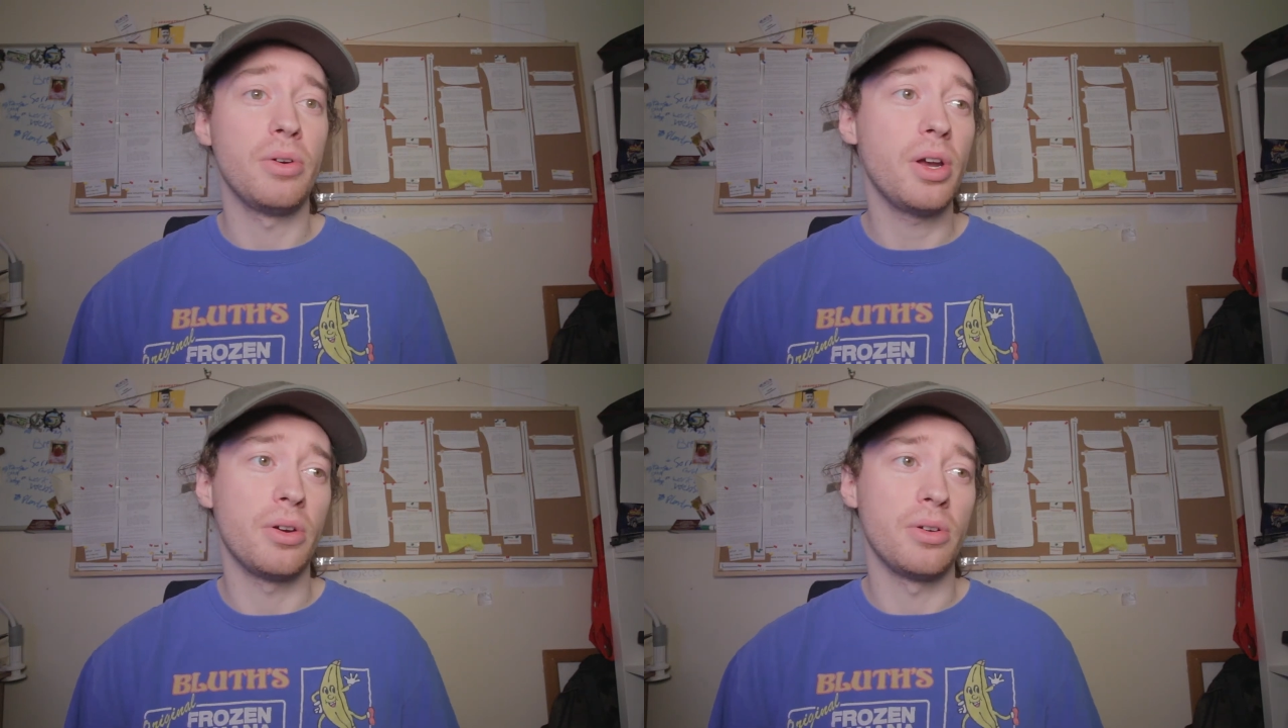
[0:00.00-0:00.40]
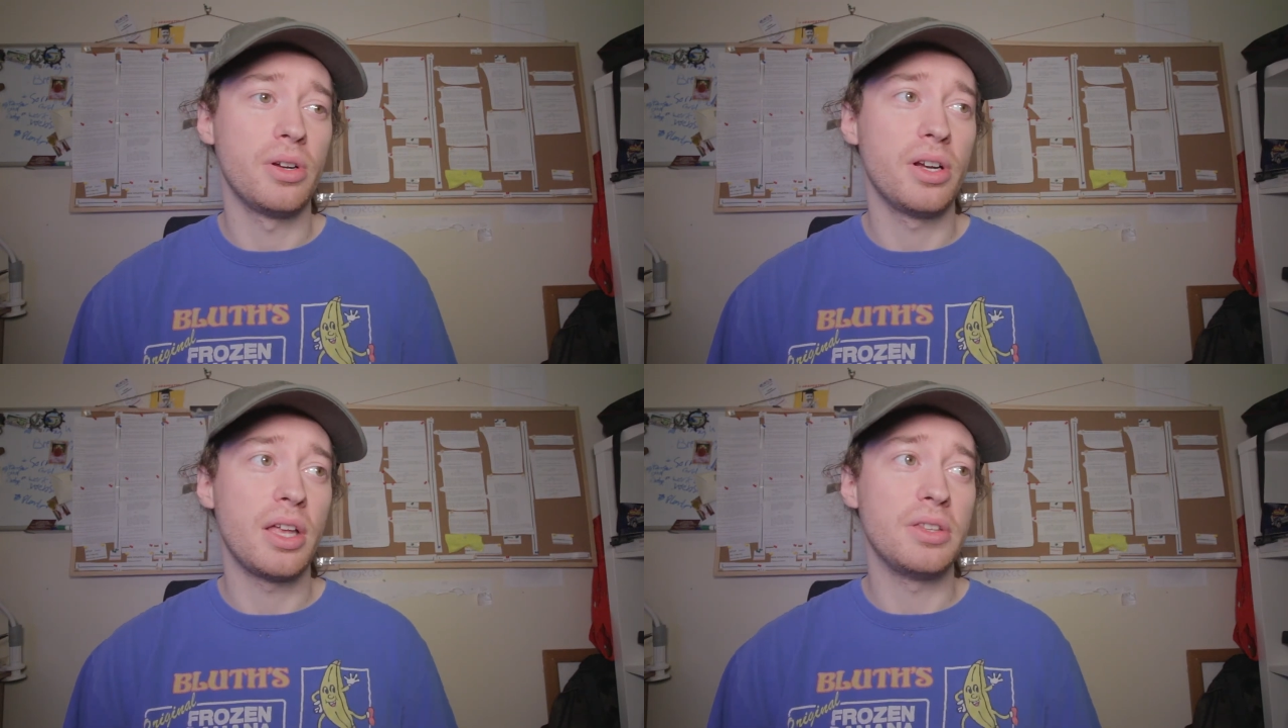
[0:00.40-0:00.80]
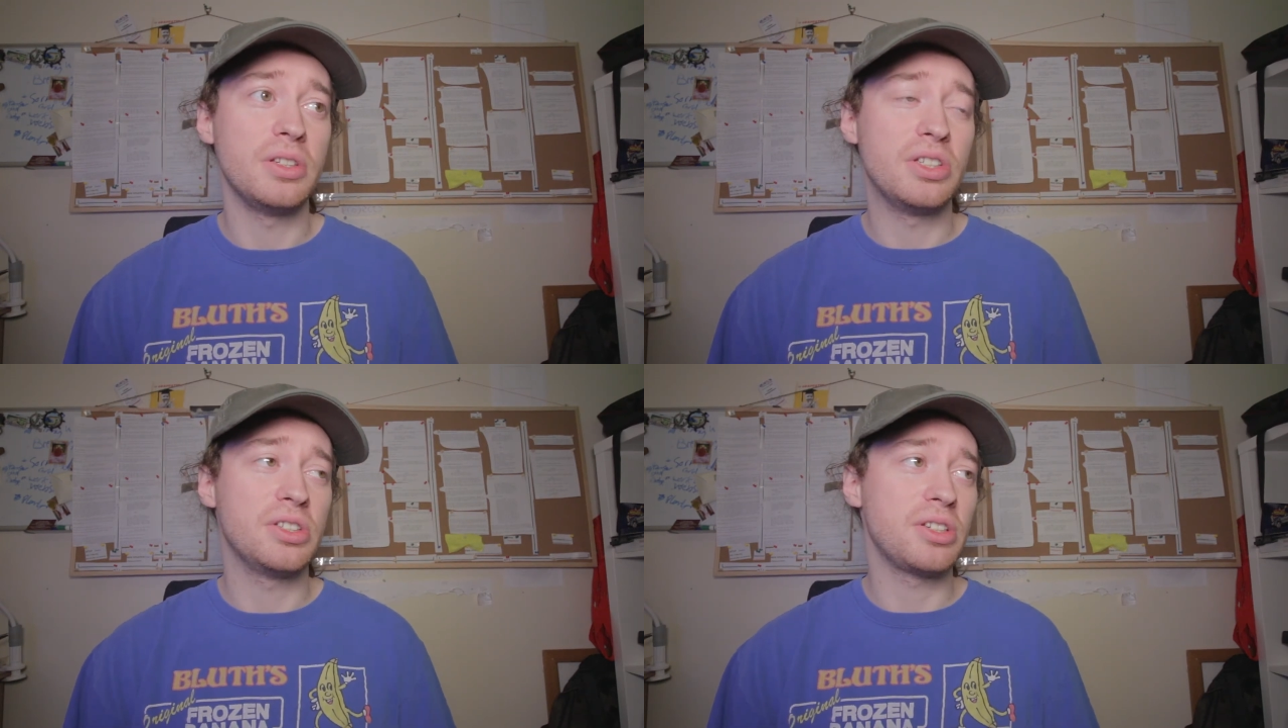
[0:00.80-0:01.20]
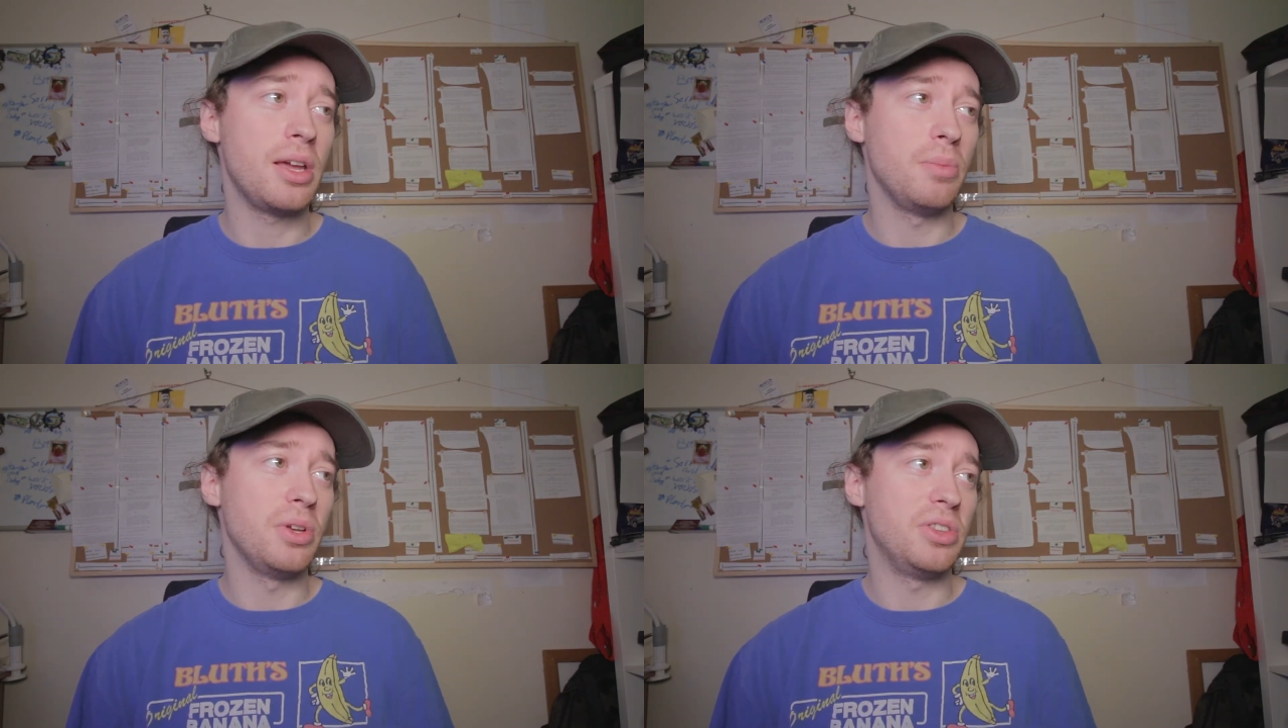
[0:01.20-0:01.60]
No. And it's the
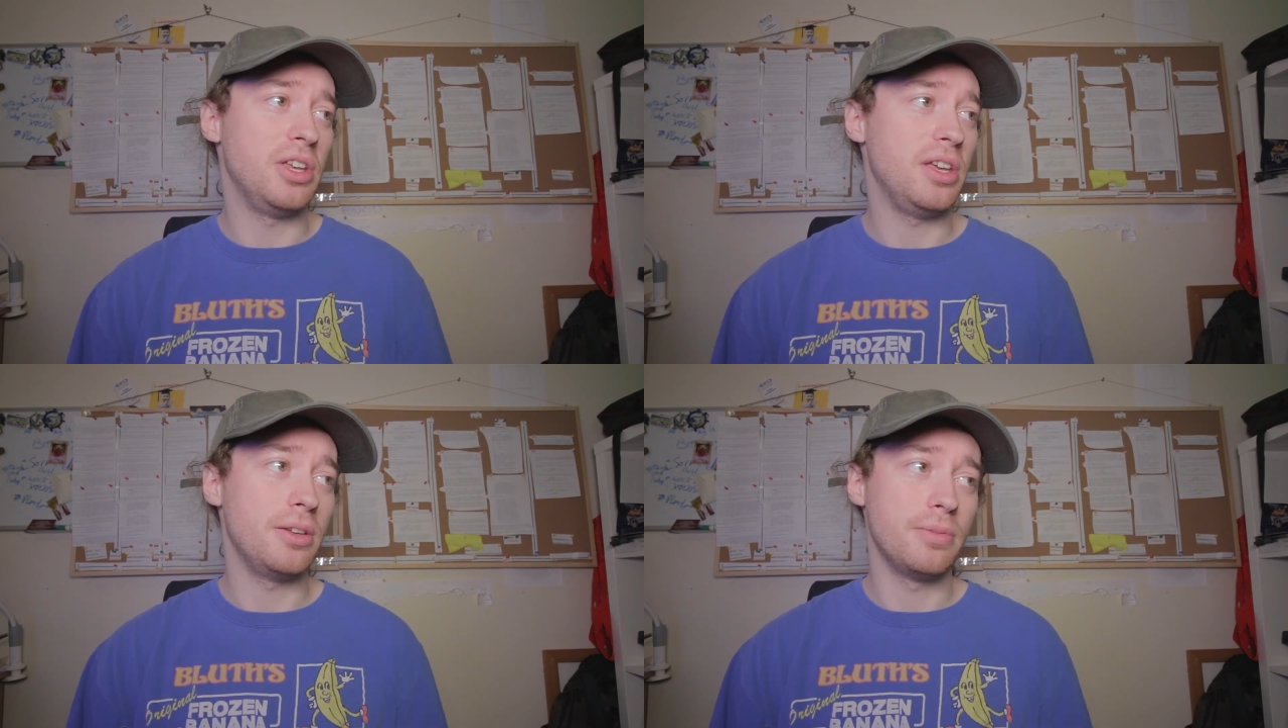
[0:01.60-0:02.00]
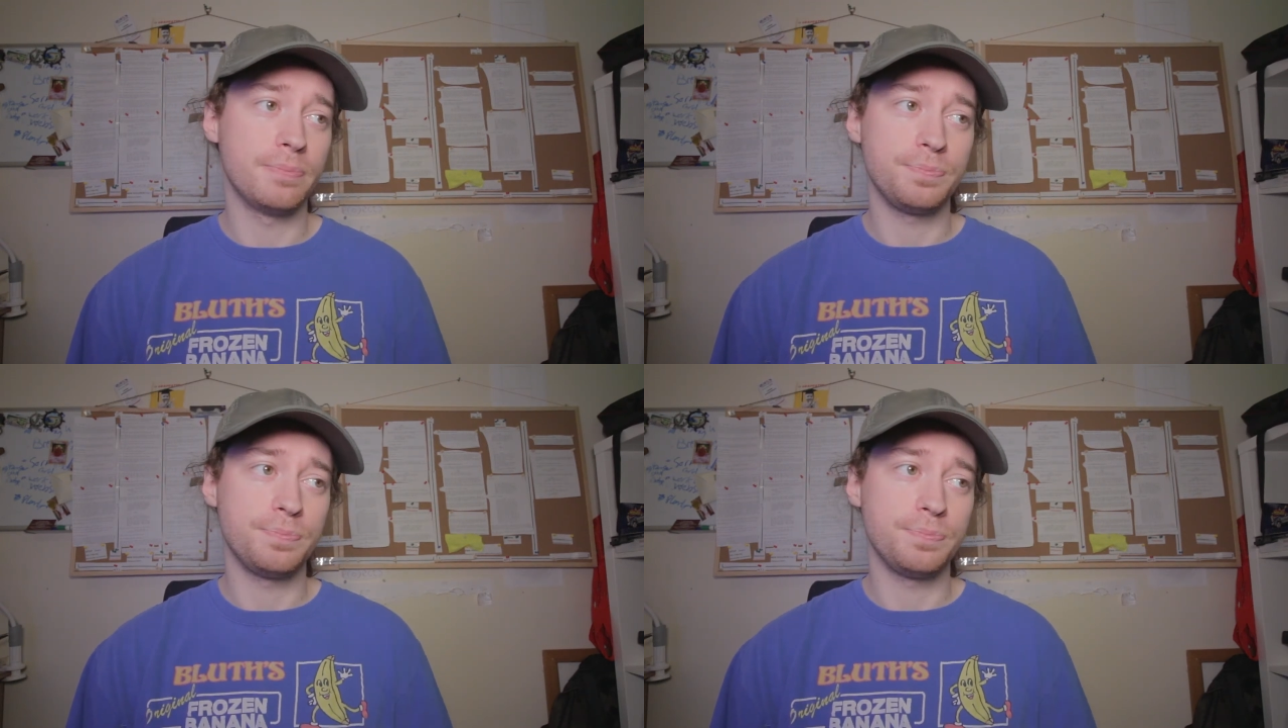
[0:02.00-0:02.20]
same with the